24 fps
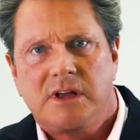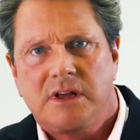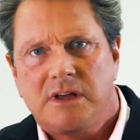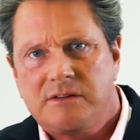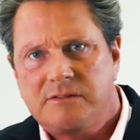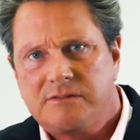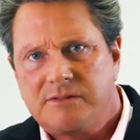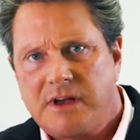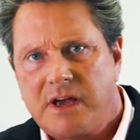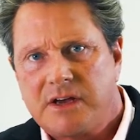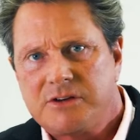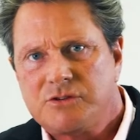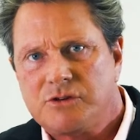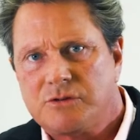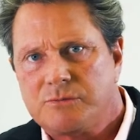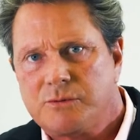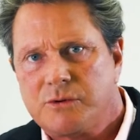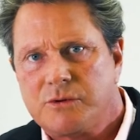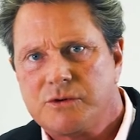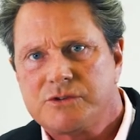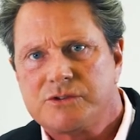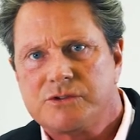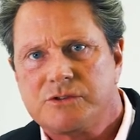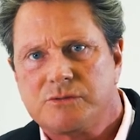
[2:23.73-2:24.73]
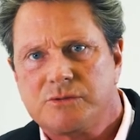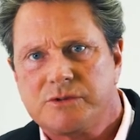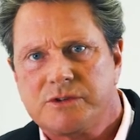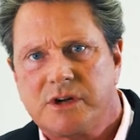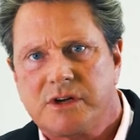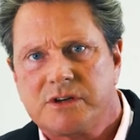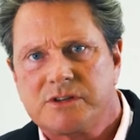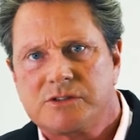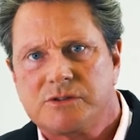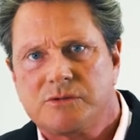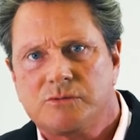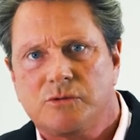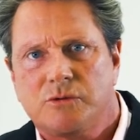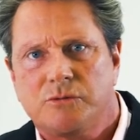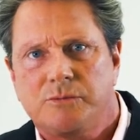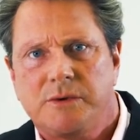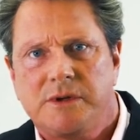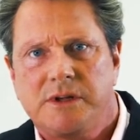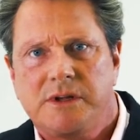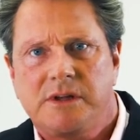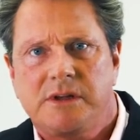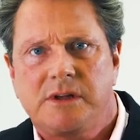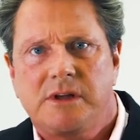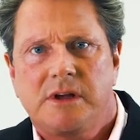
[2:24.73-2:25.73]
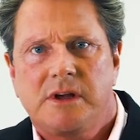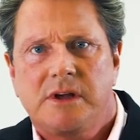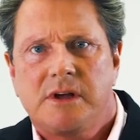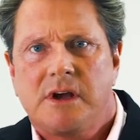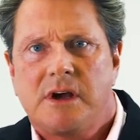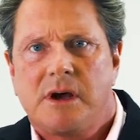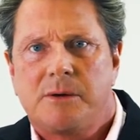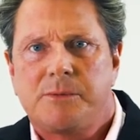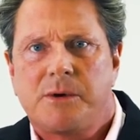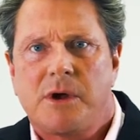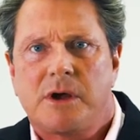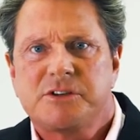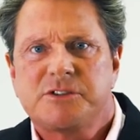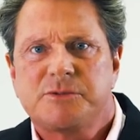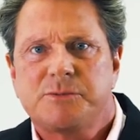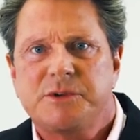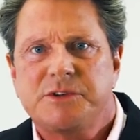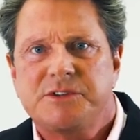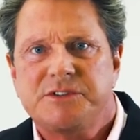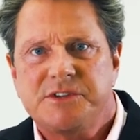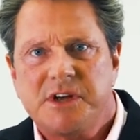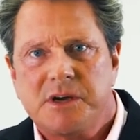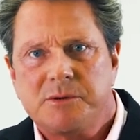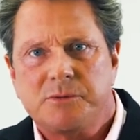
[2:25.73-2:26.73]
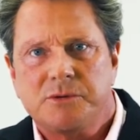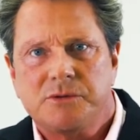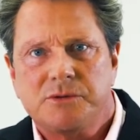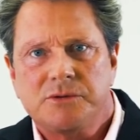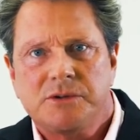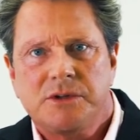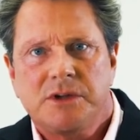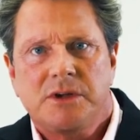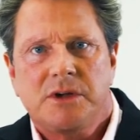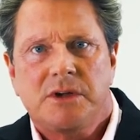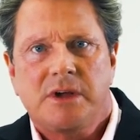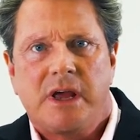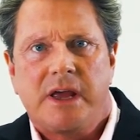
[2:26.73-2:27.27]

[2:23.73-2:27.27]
In fact, your personal reduction will be approximately double,